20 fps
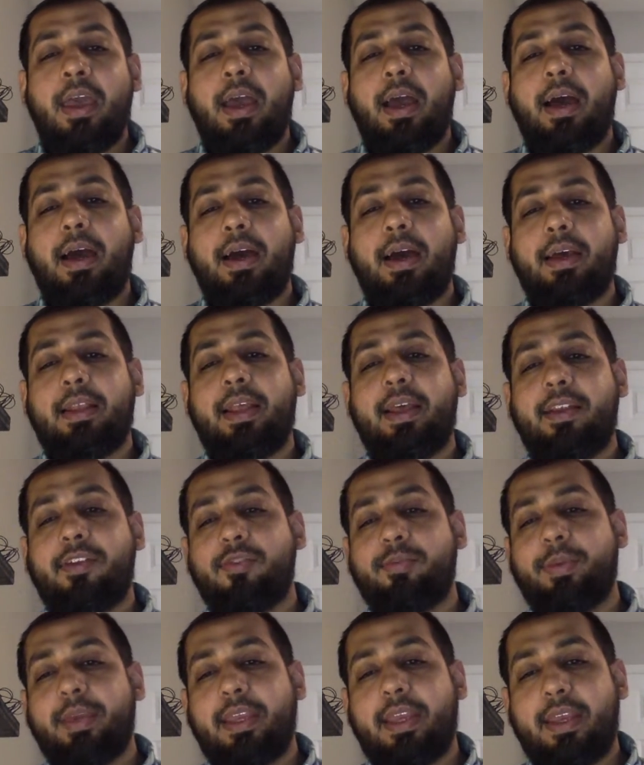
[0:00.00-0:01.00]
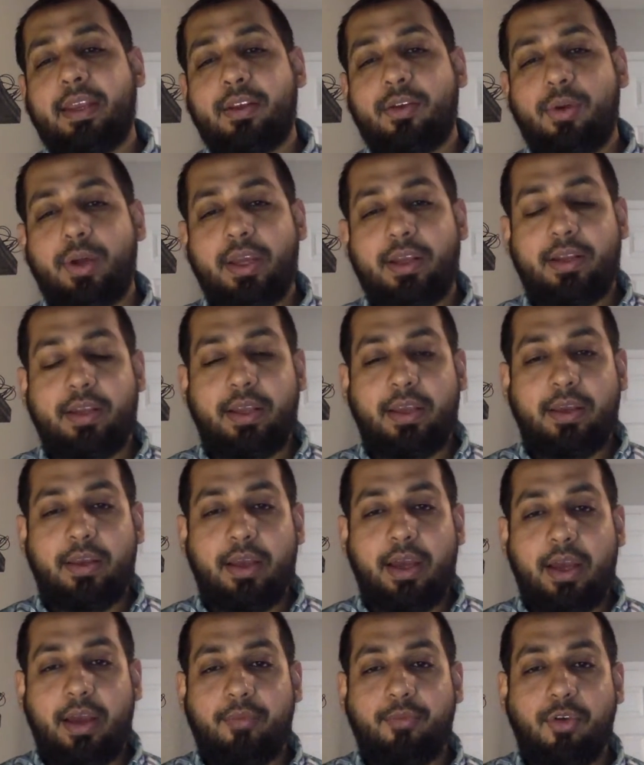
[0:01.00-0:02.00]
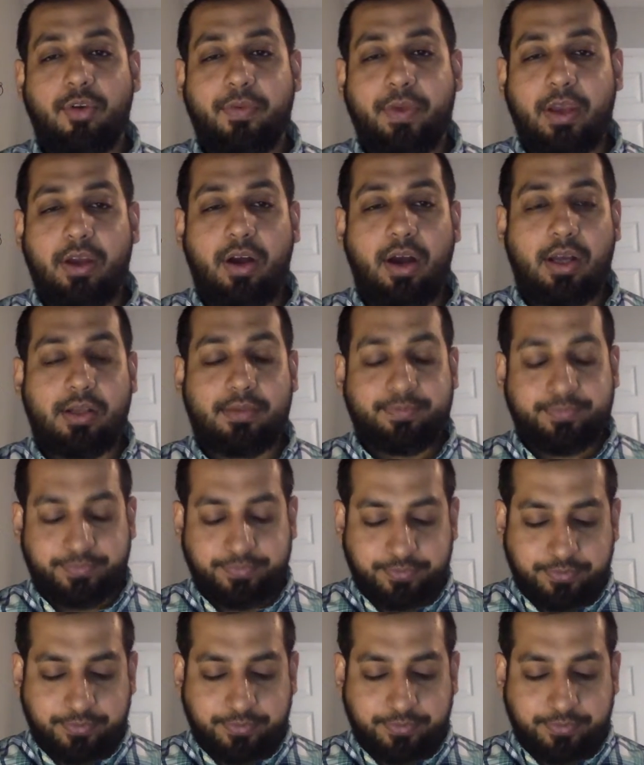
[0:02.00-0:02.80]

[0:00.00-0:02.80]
let us begin quickly, moving on.